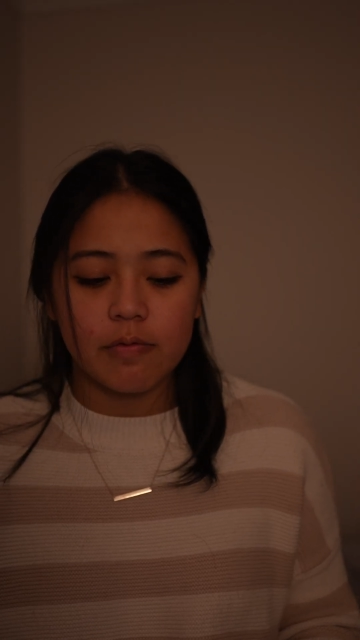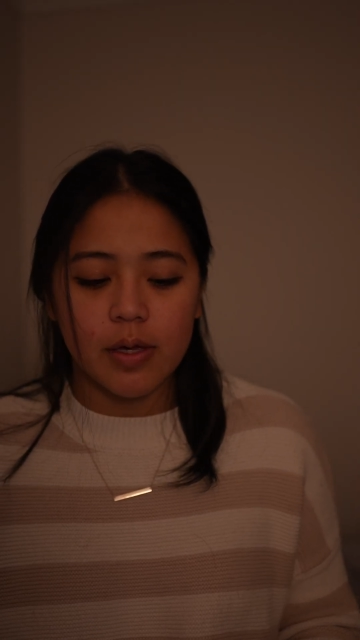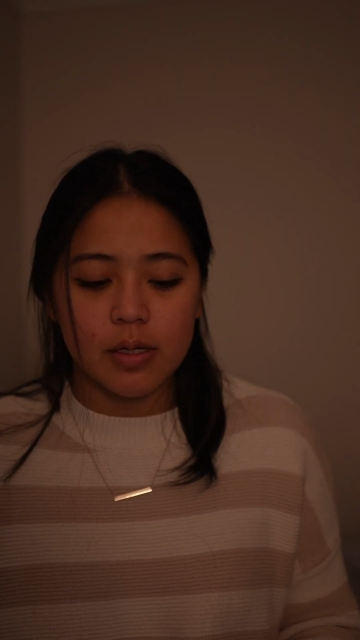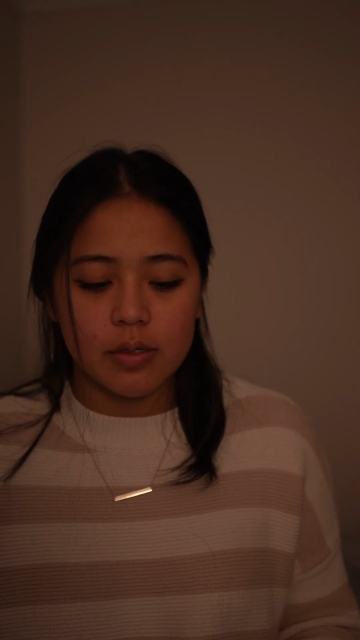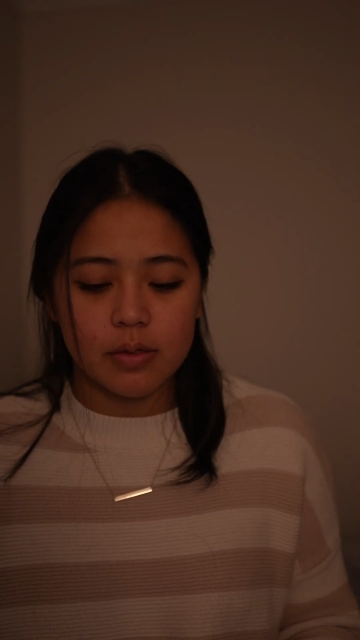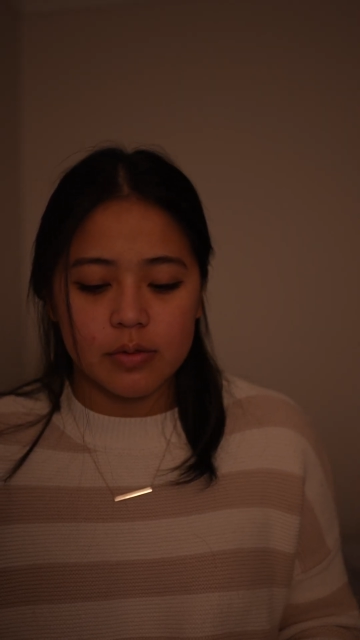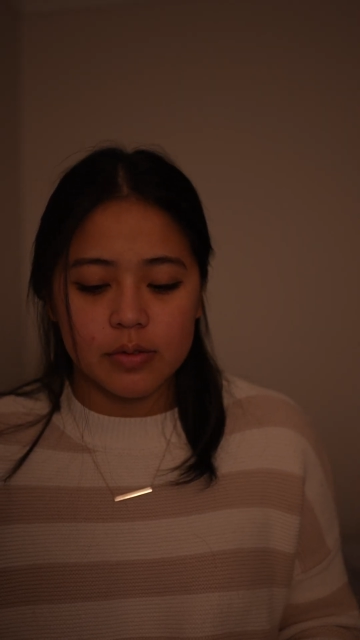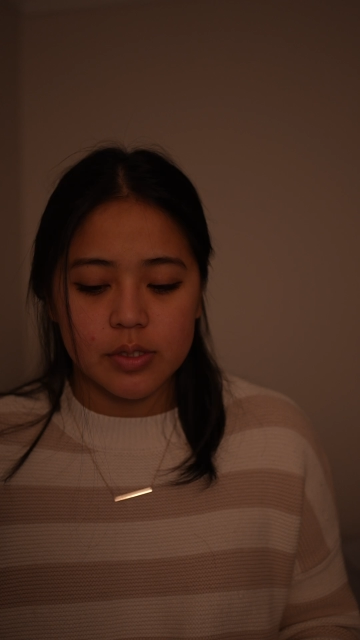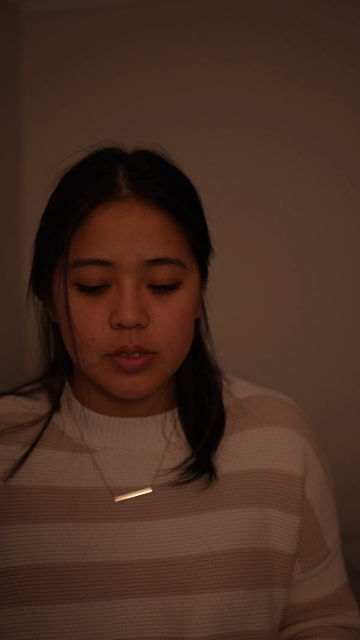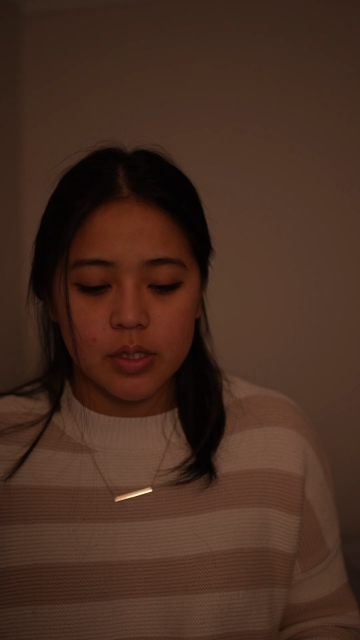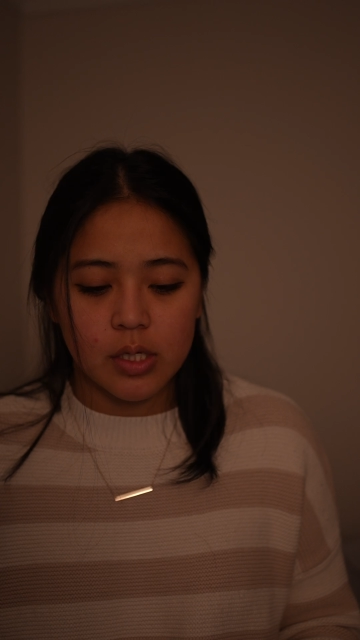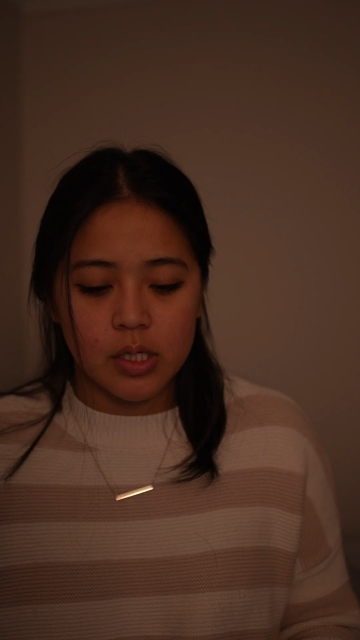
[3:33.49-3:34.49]

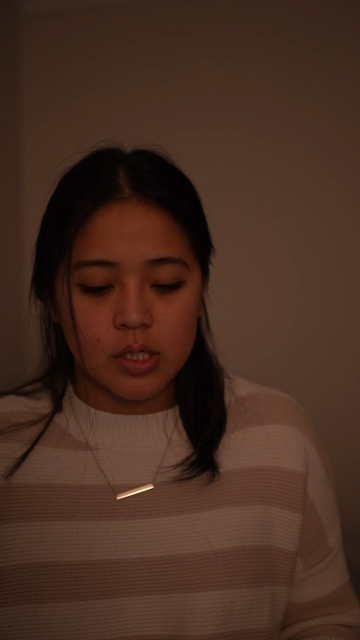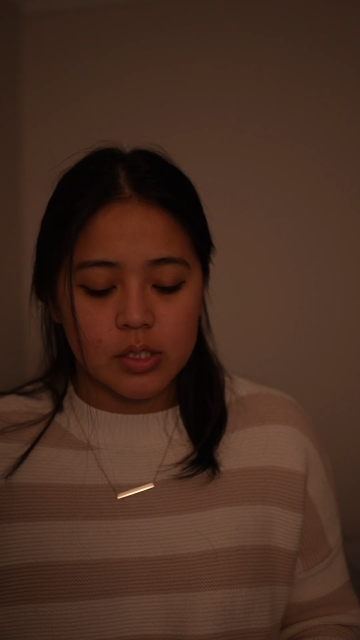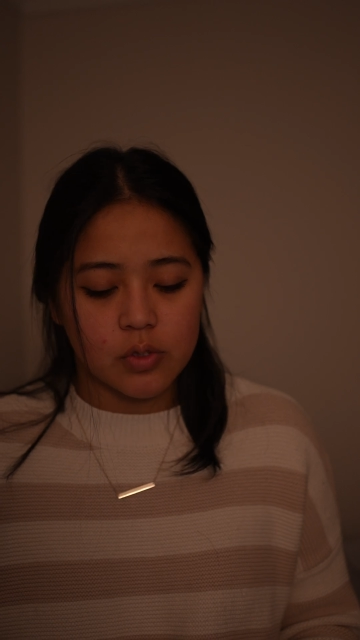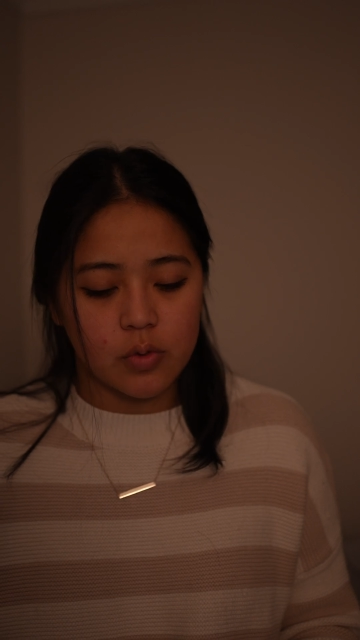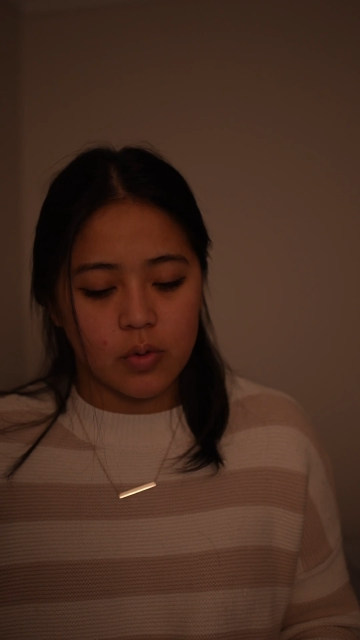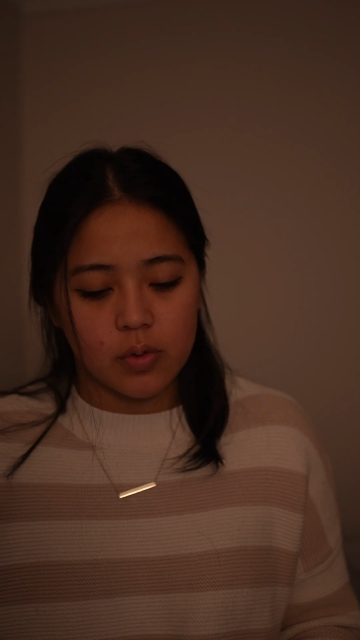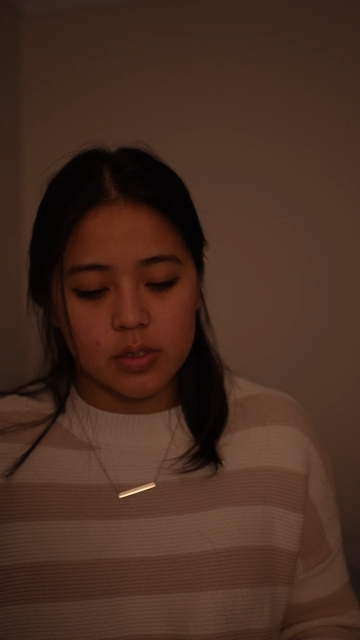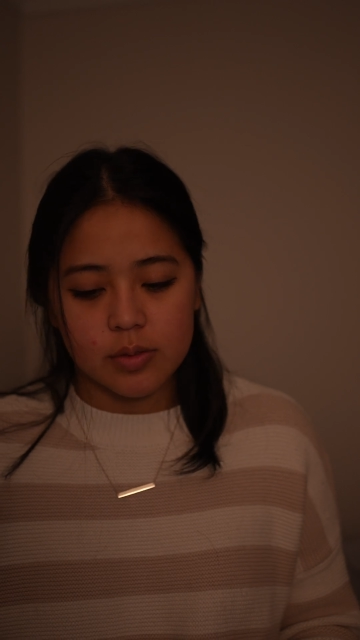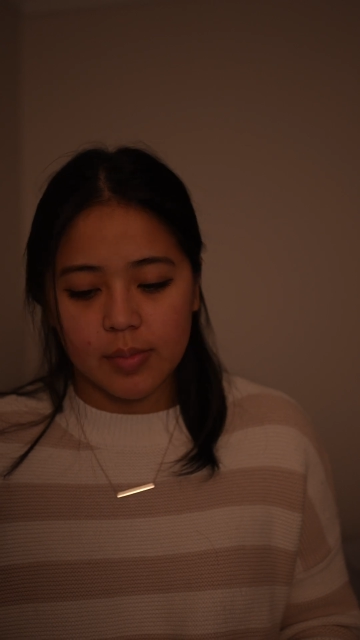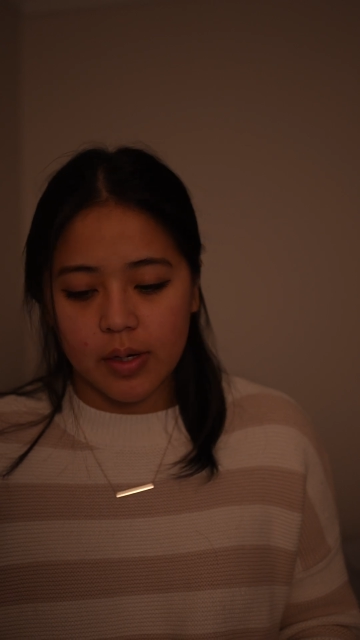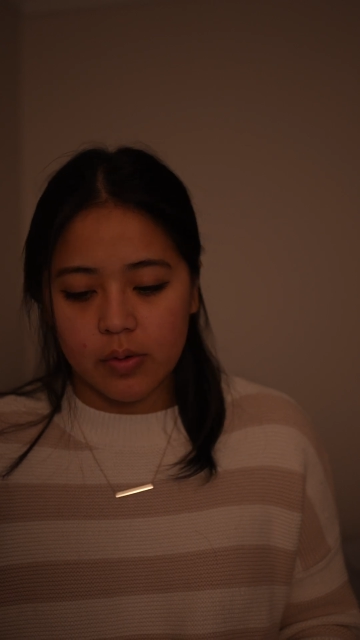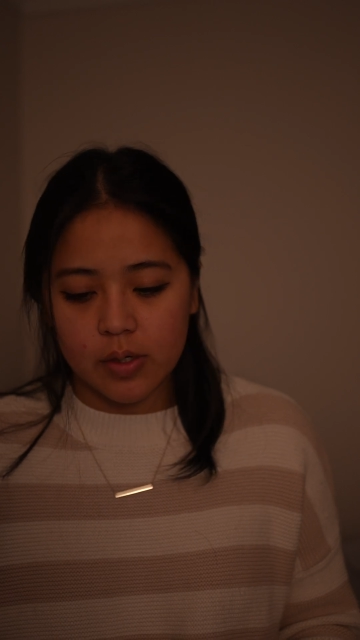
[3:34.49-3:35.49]
yellows towards
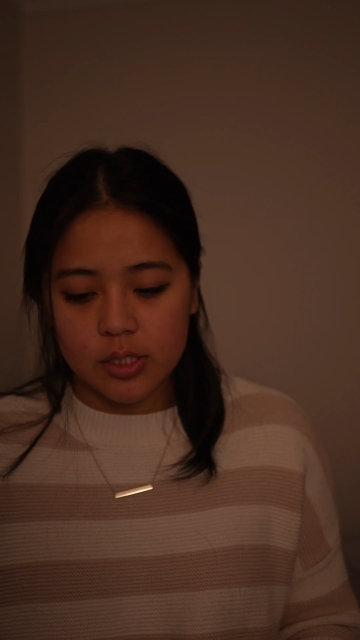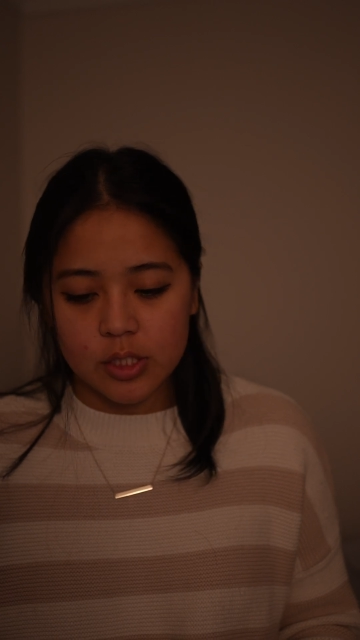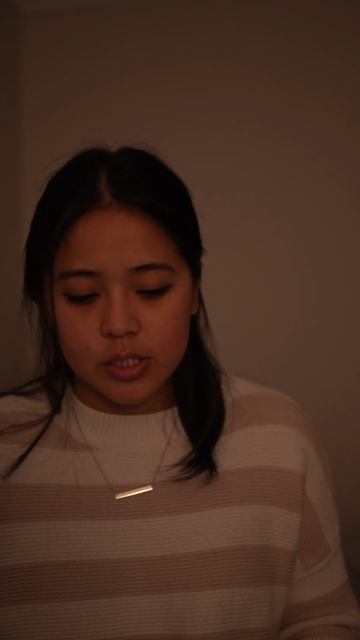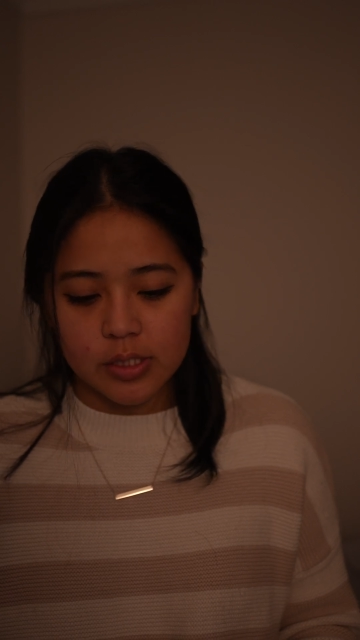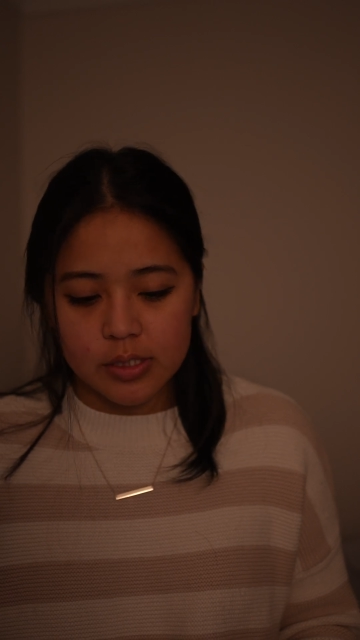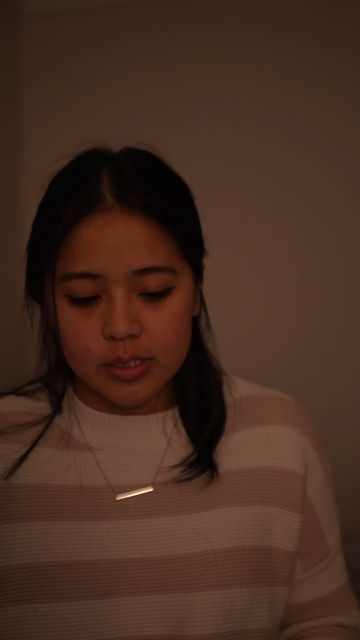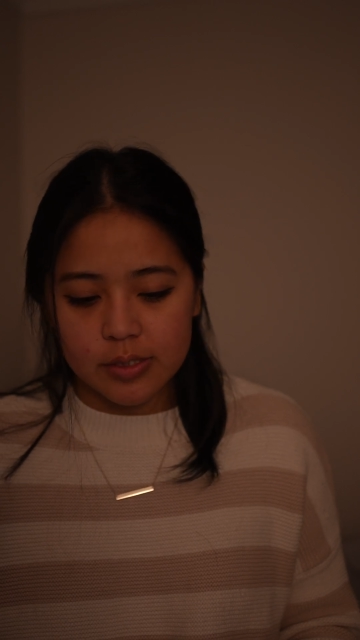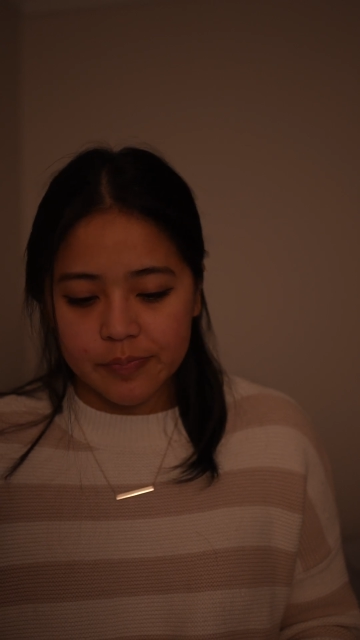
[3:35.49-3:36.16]
my oranges,